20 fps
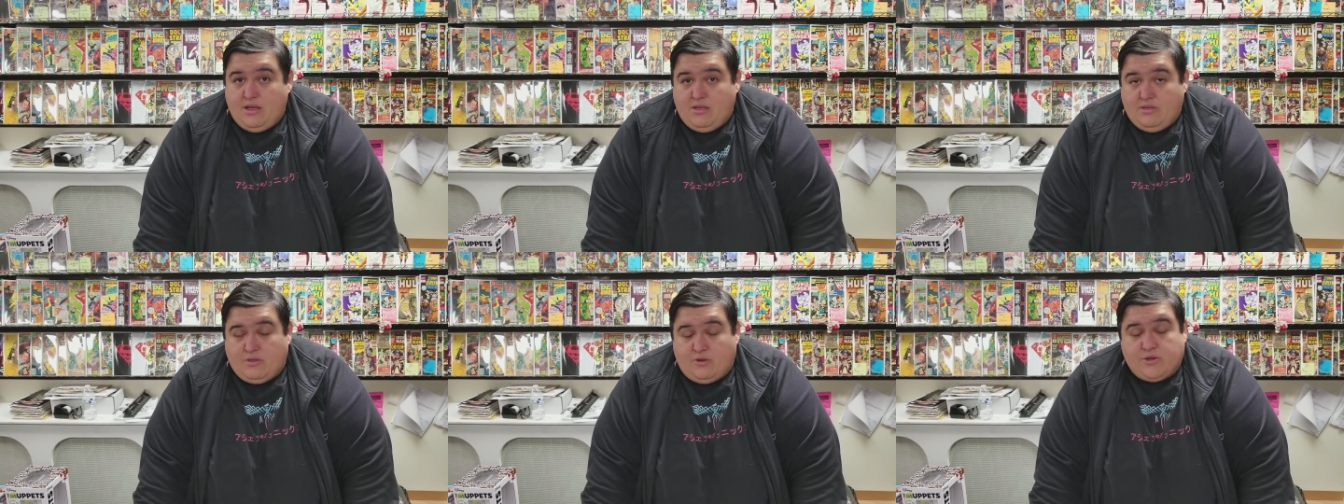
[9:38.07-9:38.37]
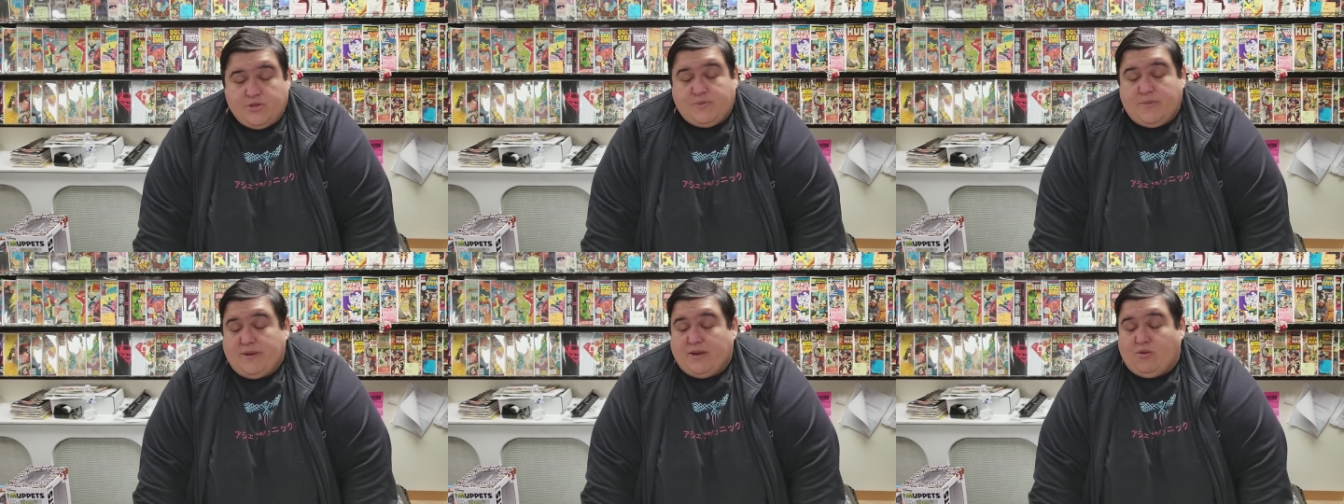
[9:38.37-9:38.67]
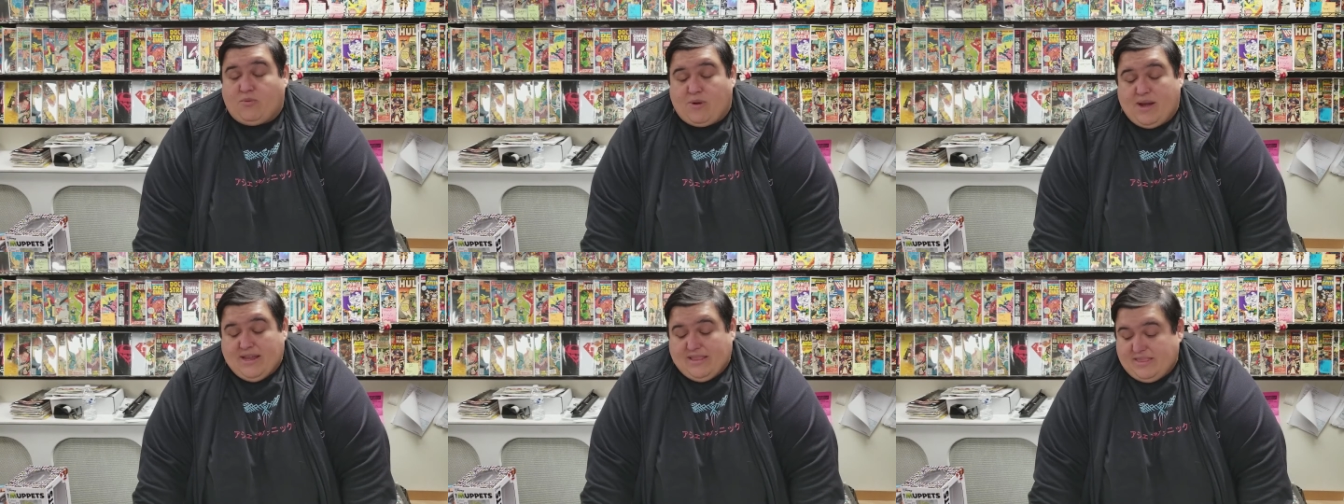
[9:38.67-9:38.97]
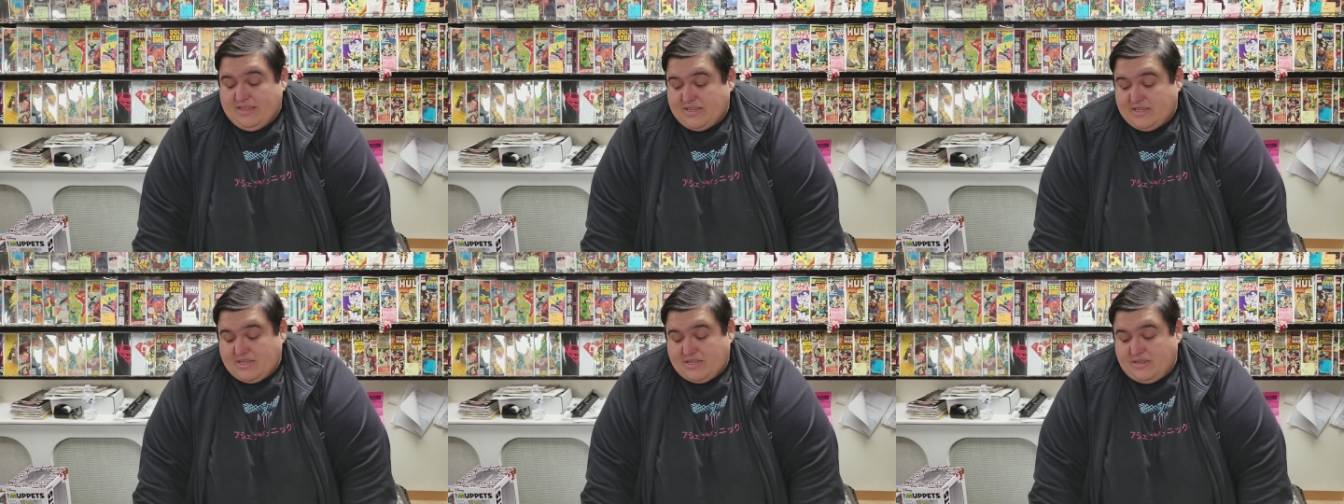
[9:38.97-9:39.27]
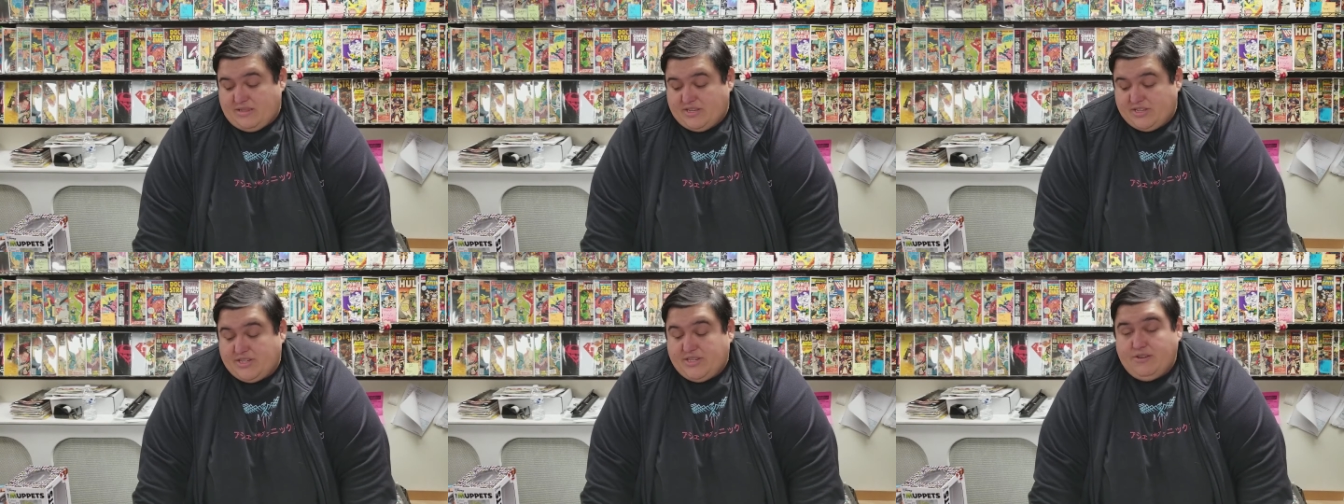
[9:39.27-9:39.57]
Those have been great. This
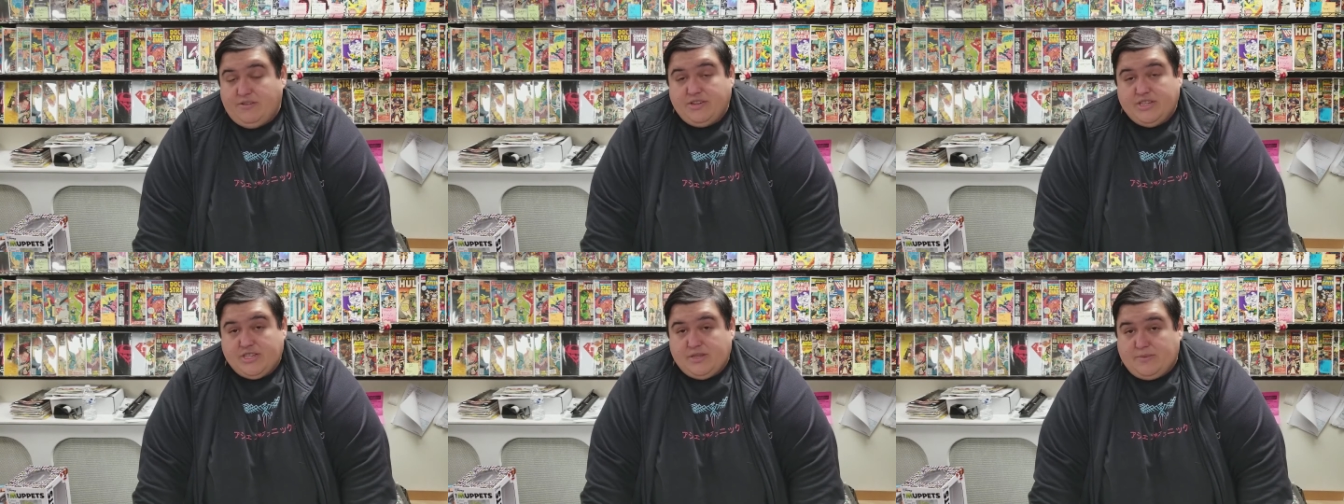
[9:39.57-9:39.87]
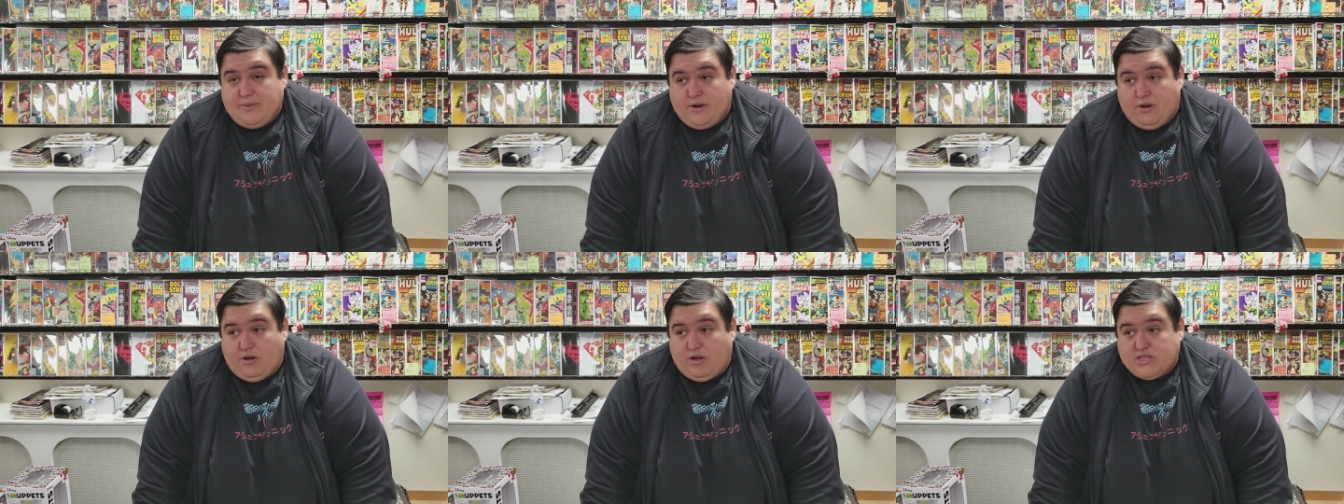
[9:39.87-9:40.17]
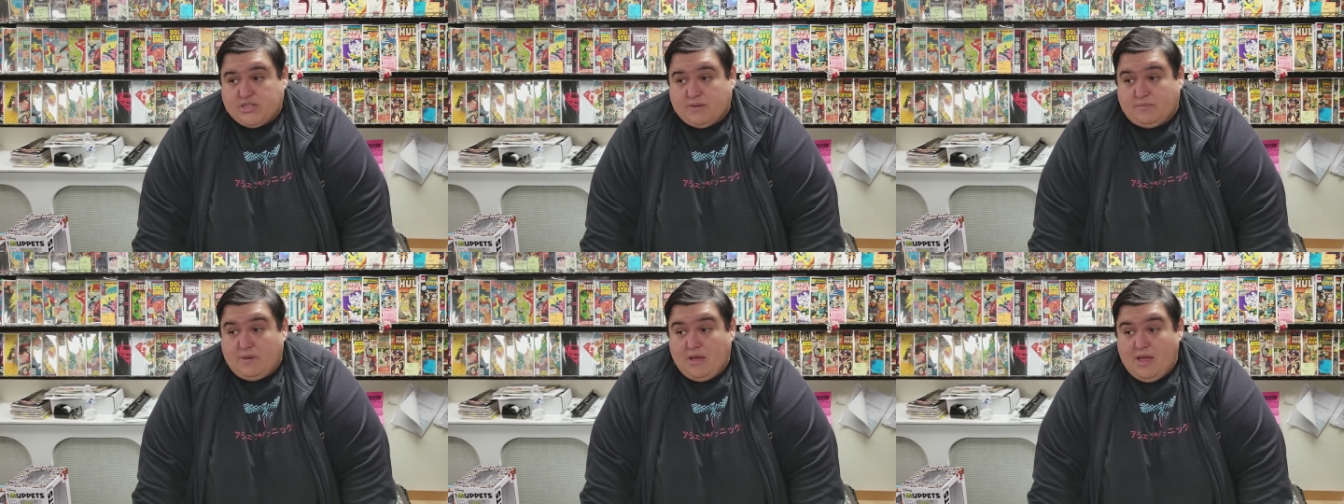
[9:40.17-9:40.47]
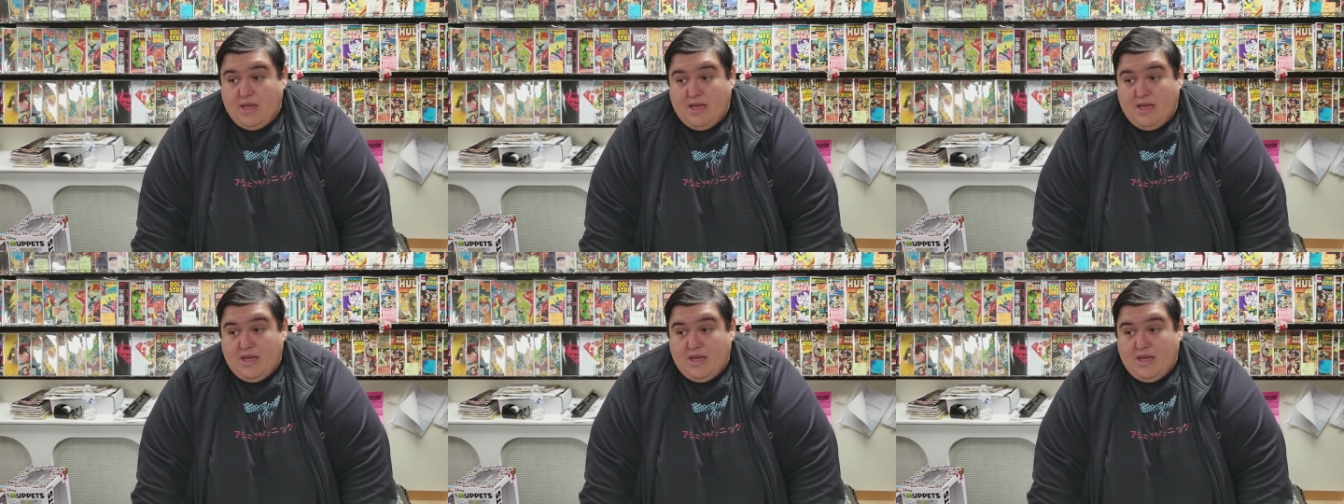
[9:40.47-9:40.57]
the series has been awesome.